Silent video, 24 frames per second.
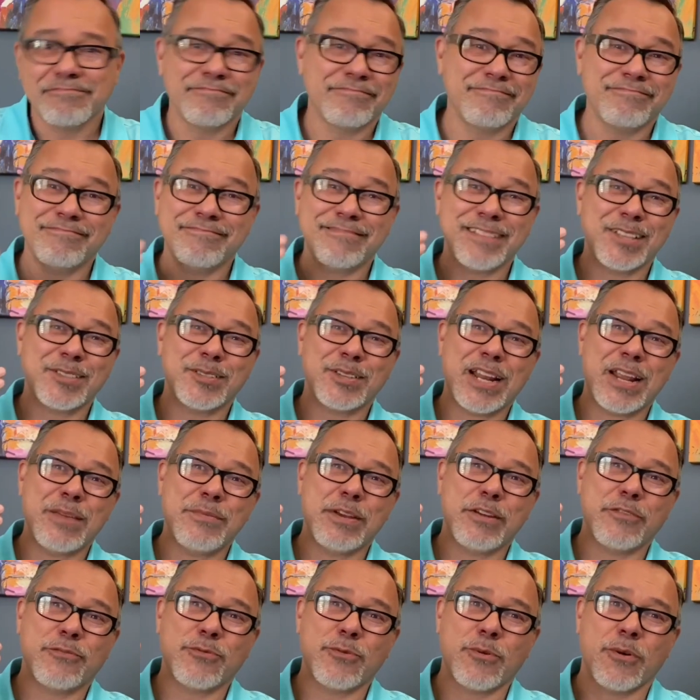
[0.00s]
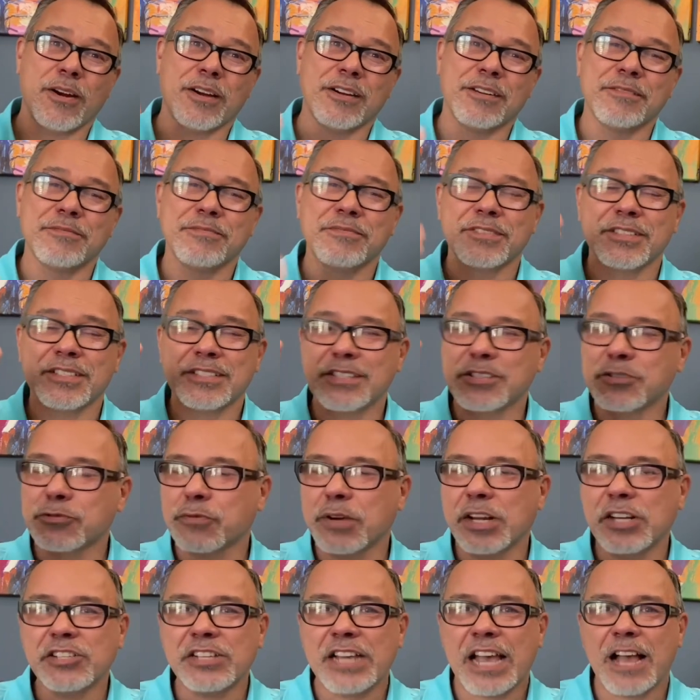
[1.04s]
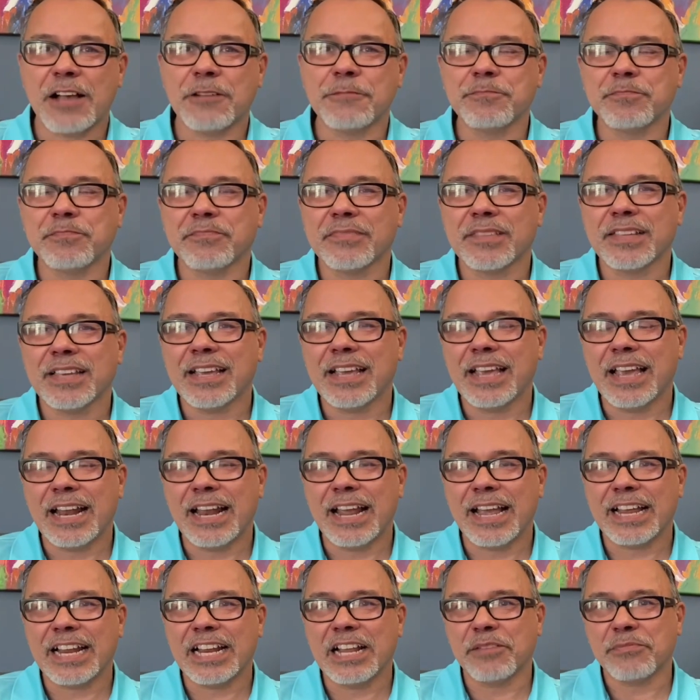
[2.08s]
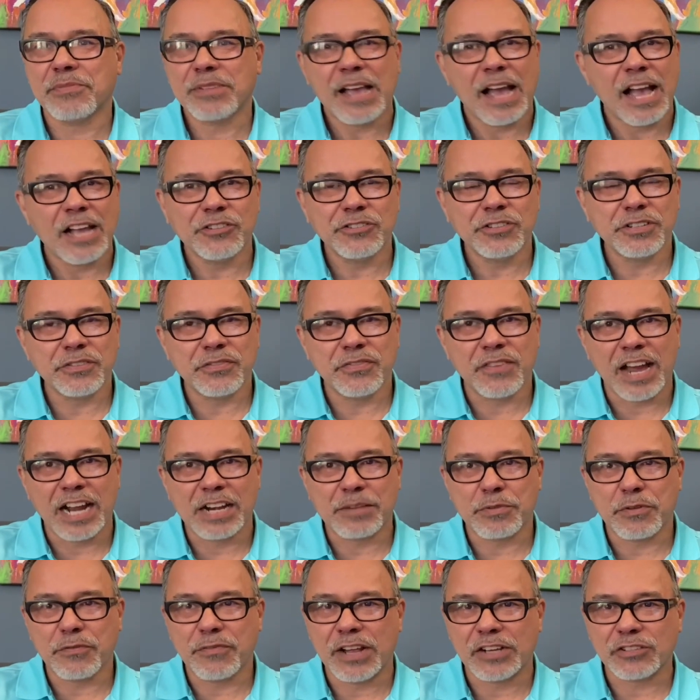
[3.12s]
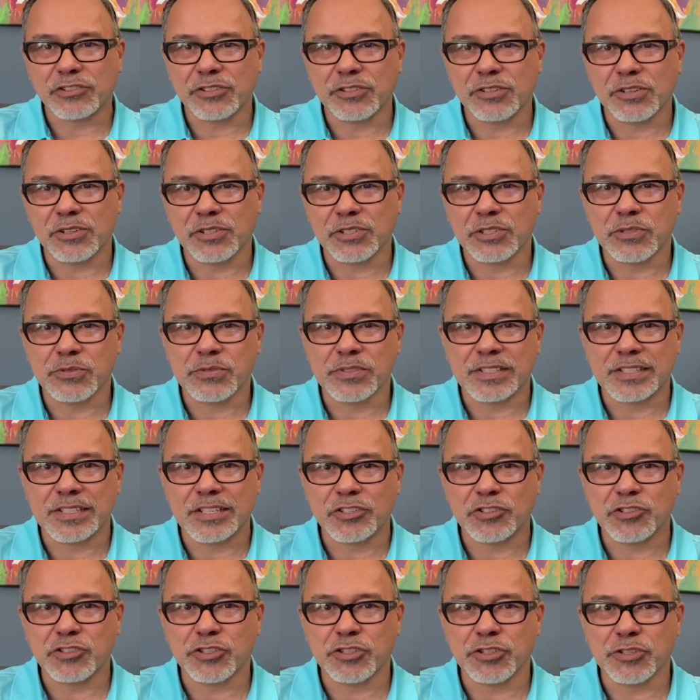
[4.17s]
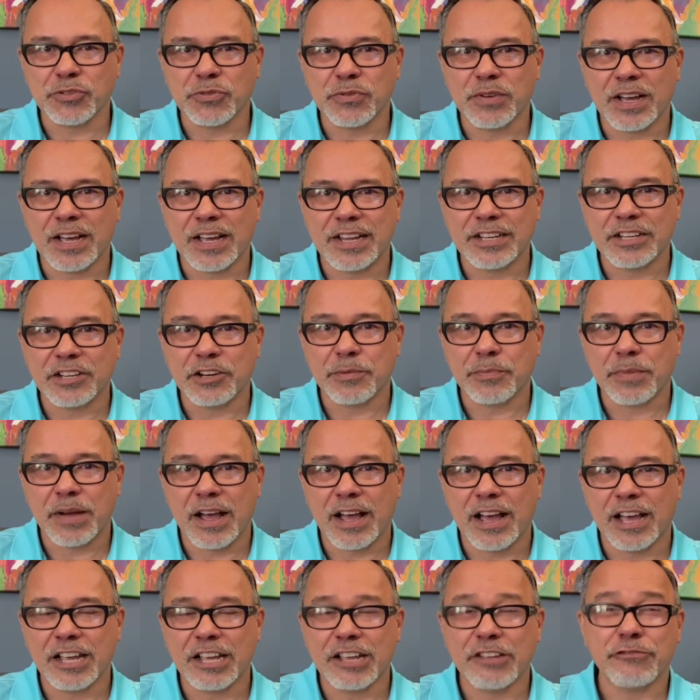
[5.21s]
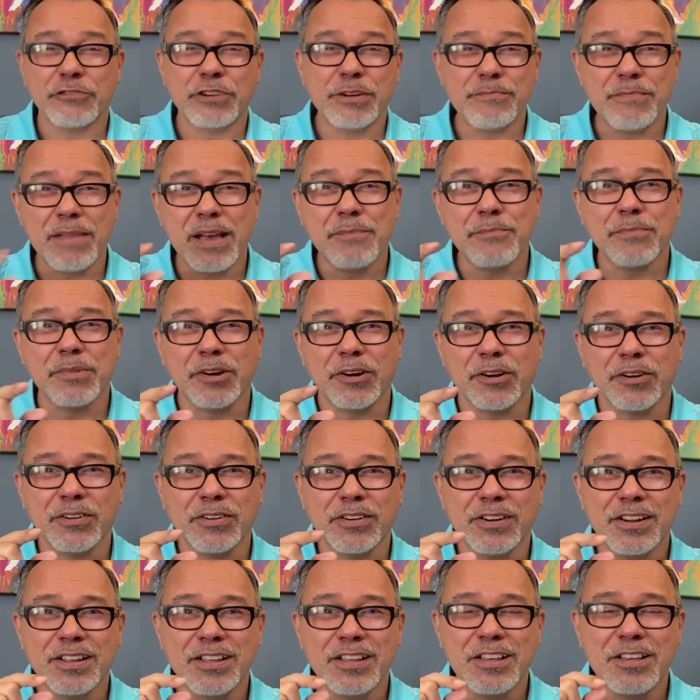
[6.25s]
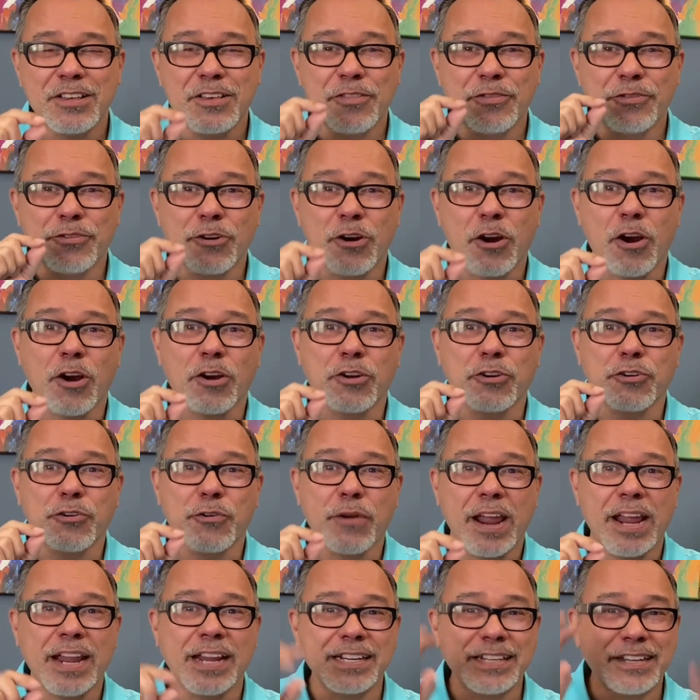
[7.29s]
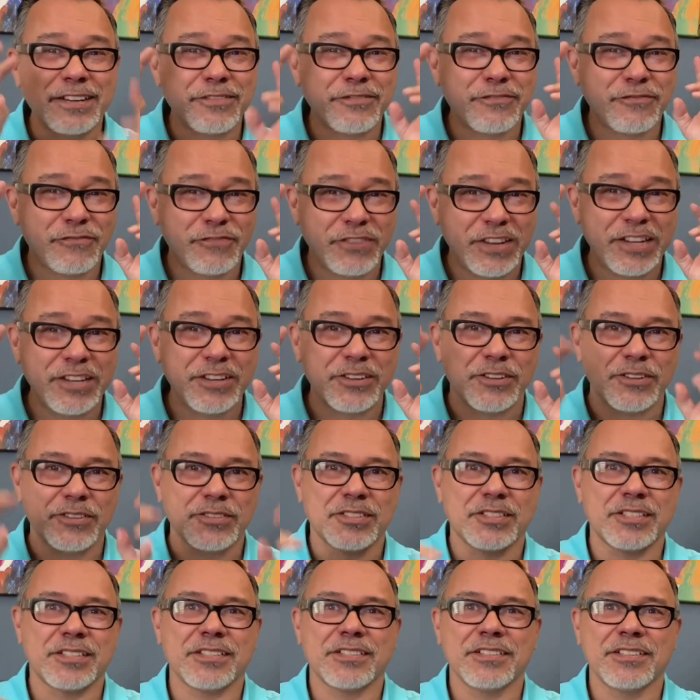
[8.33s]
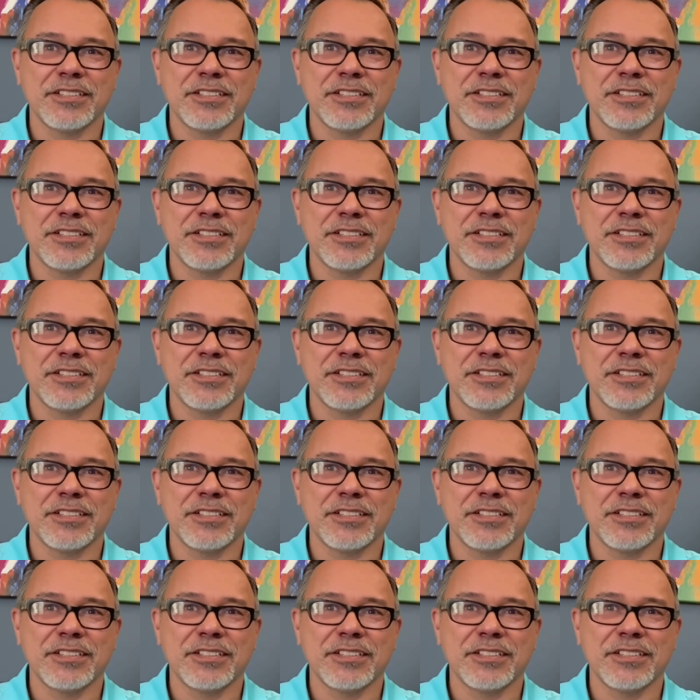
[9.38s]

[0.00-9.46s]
That's what I'm here for. Just reach out, and I can help guide you to find a professional to assist you nearby. Remember, there are great feels